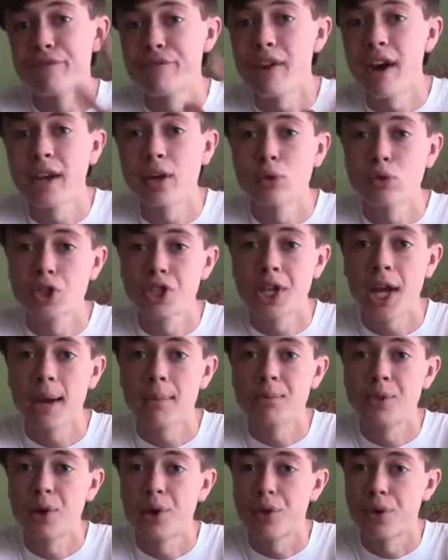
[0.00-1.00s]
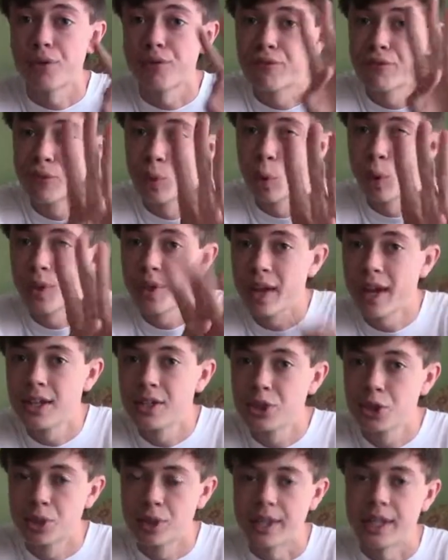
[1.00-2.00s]
final chapter, the 4th
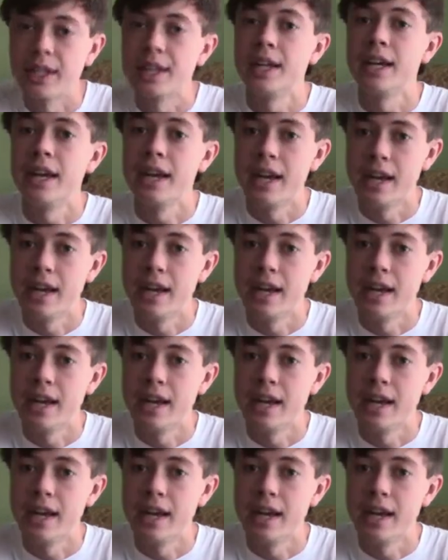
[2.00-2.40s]
entry